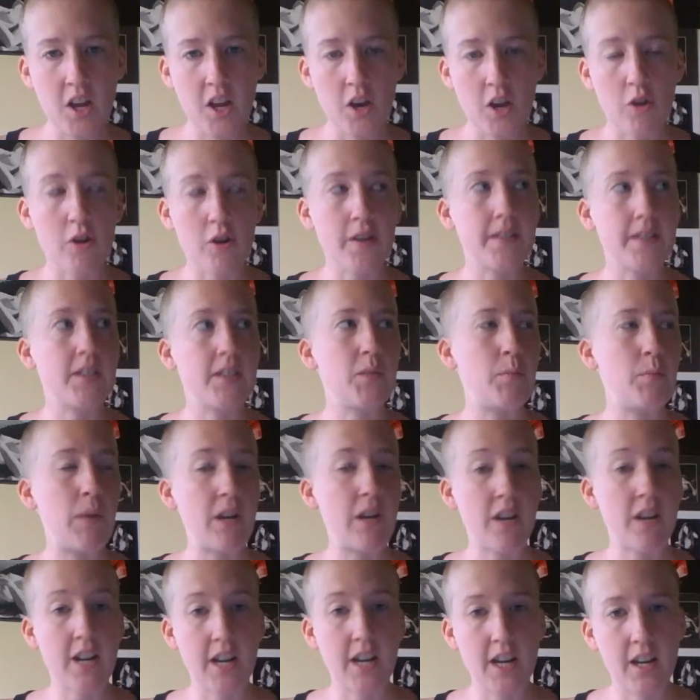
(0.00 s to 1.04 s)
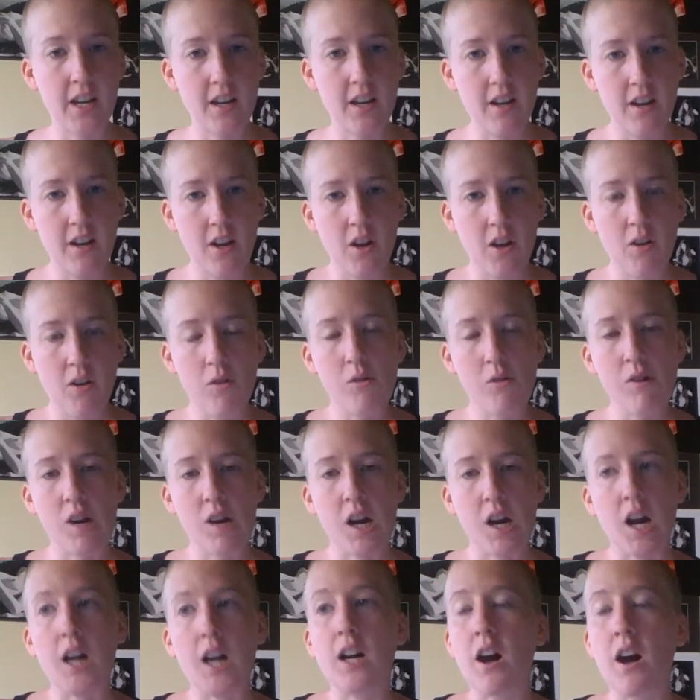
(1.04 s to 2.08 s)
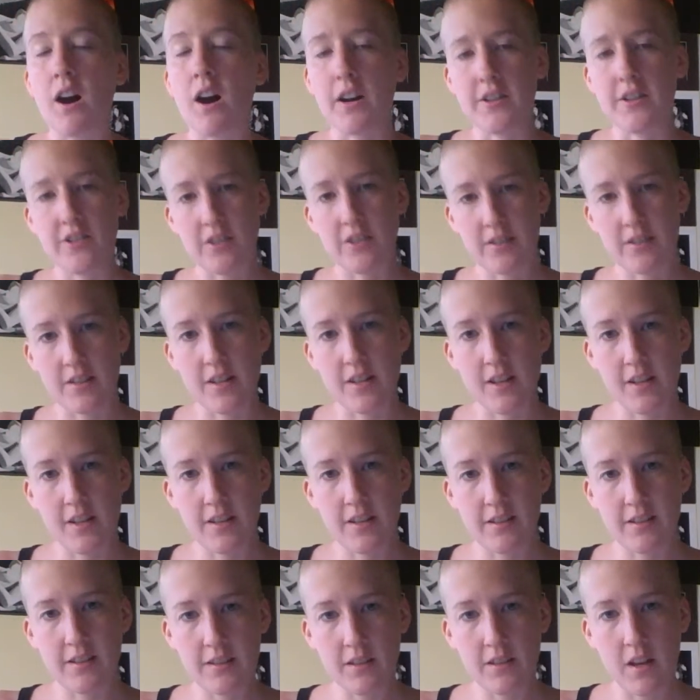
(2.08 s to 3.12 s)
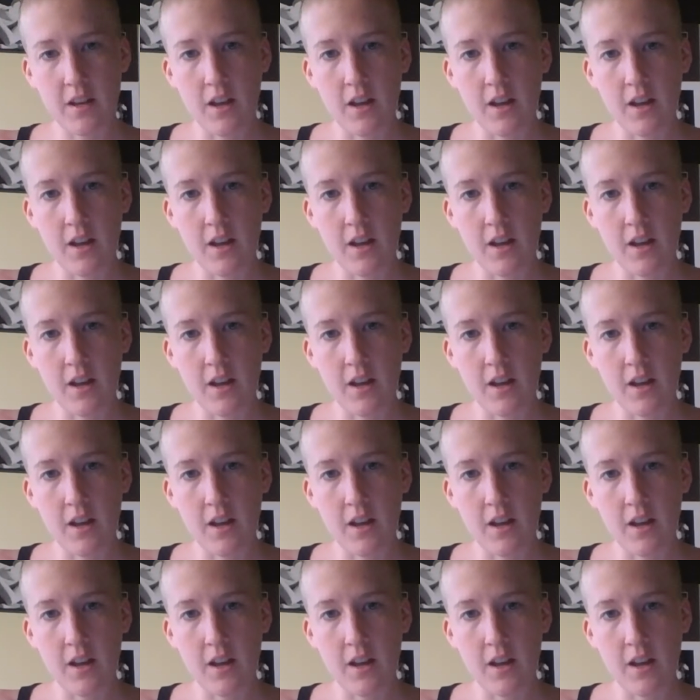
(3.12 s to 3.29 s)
or a spirit or a consciousness